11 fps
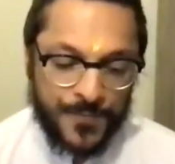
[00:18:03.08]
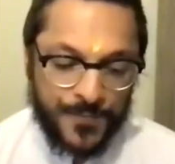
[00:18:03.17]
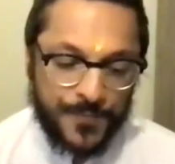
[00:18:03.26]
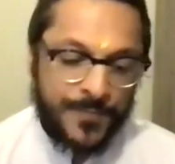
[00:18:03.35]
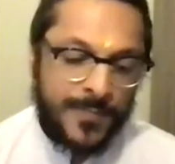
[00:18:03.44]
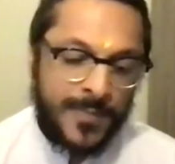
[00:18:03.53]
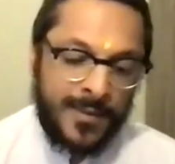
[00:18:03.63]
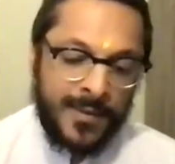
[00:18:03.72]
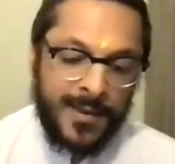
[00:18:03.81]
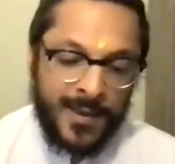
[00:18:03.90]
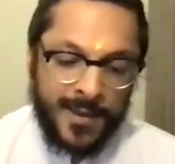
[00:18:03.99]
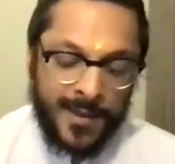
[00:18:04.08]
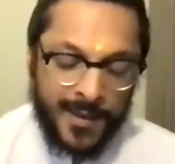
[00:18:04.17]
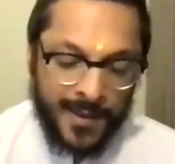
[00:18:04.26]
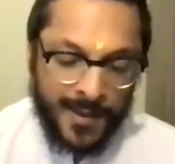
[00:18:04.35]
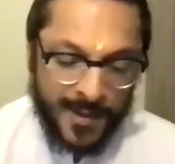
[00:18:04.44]

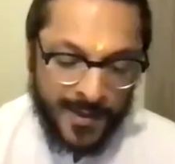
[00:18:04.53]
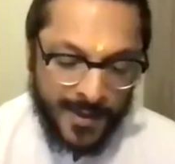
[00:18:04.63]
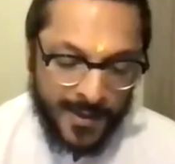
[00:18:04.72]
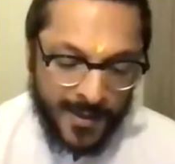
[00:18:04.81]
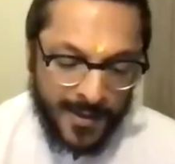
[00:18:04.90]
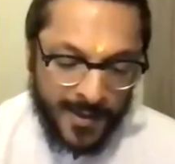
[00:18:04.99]
No one is speaking in this clip.